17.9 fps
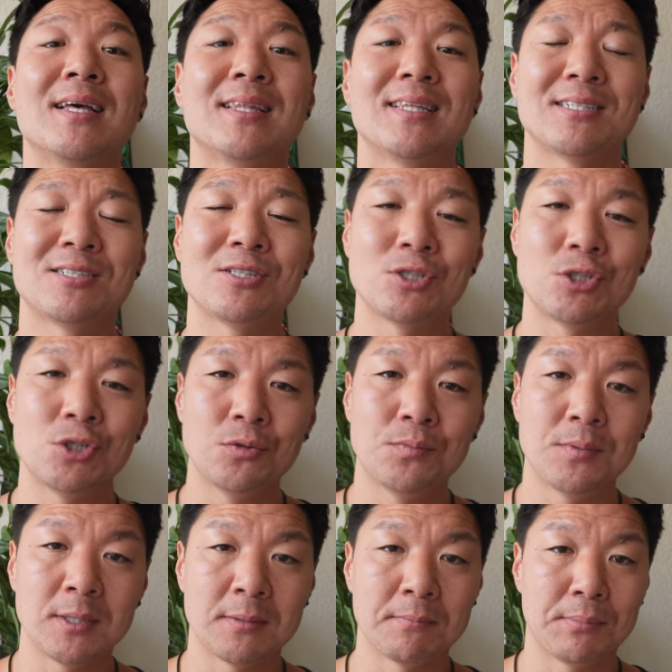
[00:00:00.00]
this is
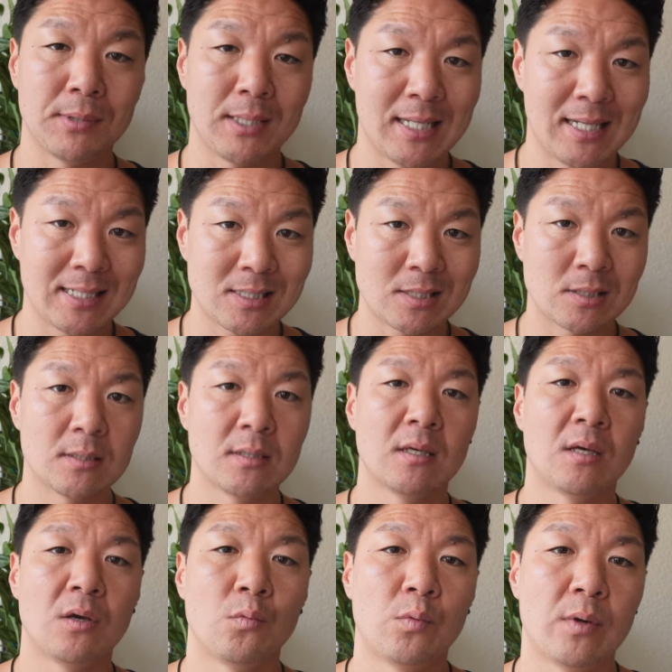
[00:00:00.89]
you being blessed
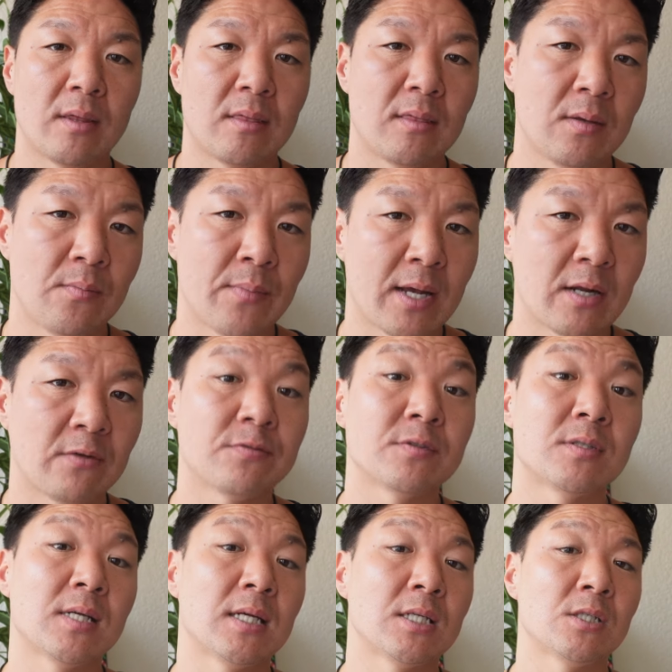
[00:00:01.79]
with the
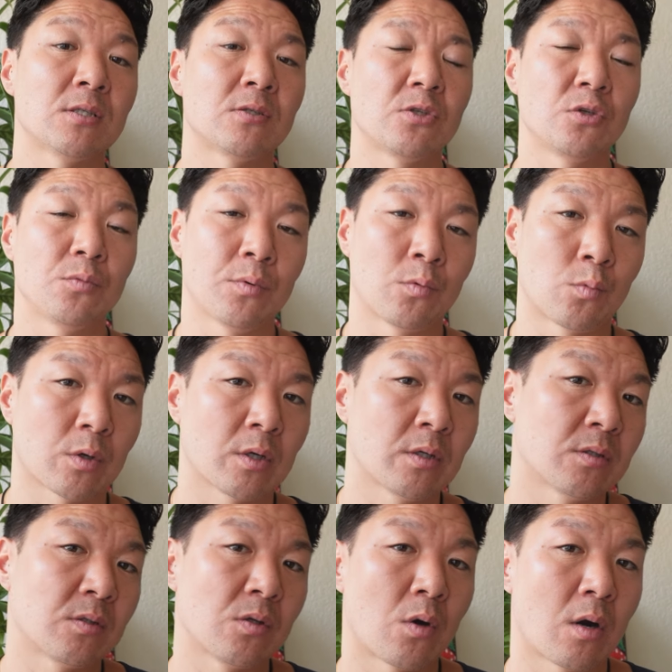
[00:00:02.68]
manifestations that you've been
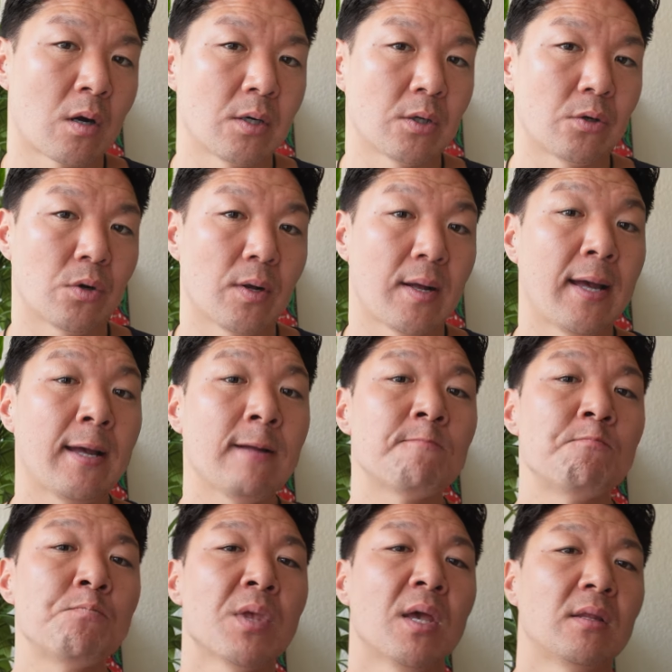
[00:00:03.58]
working so hard to
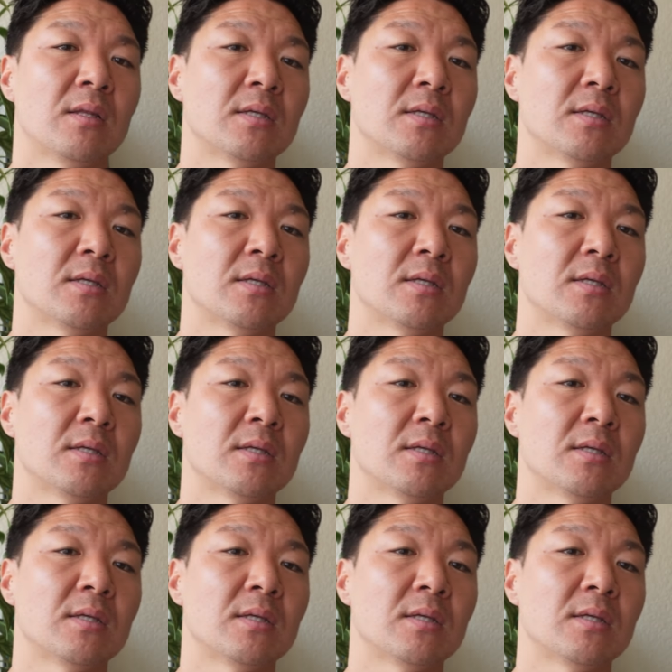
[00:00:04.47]
create.